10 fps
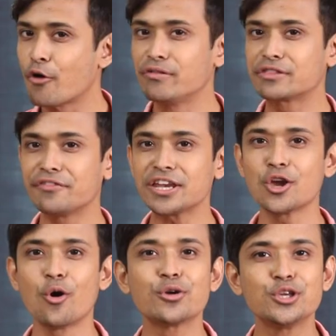With
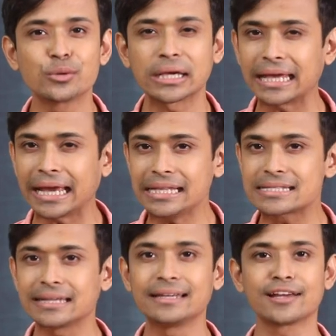Vidyo, you can
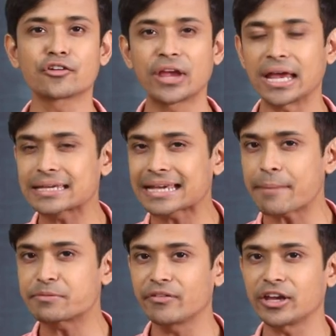instantly create
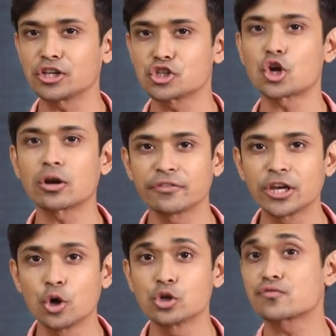captivating short
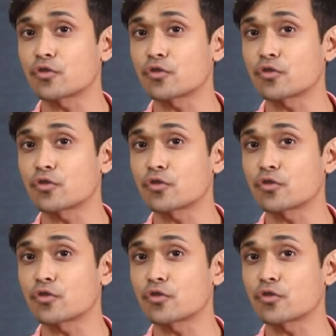videos